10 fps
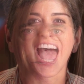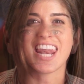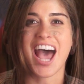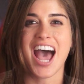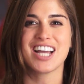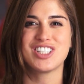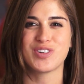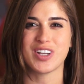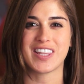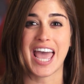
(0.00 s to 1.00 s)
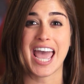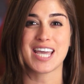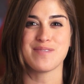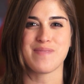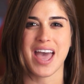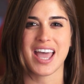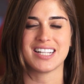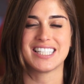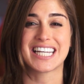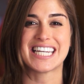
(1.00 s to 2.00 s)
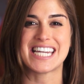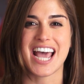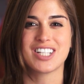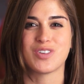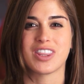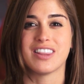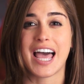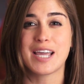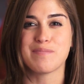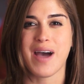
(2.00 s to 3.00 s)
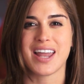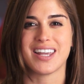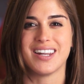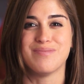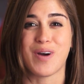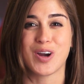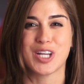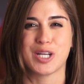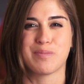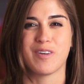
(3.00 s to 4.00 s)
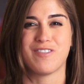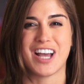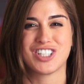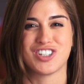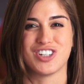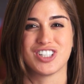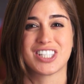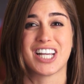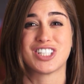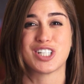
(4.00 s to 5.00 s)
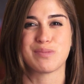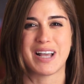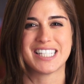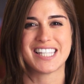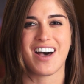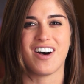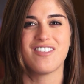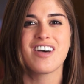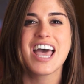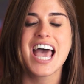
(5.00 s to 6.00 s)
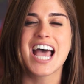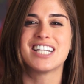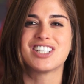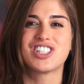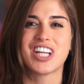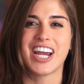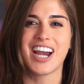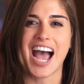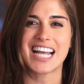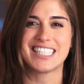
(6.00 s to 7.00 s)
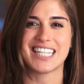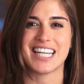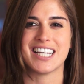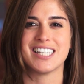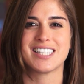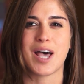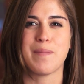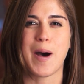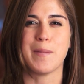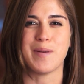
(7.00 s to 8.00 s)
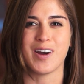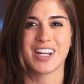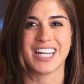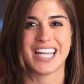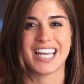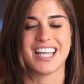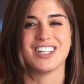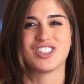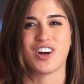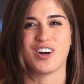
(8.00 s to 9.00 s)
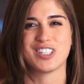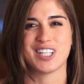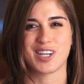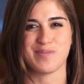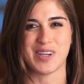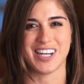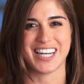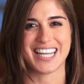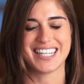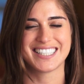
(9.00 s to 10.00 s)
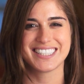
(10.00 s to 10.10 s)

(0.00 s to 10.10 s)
And I joined the AMA to connect with like-minded marketing professionals such as myself and to share ideas about marketing in the Charleston community.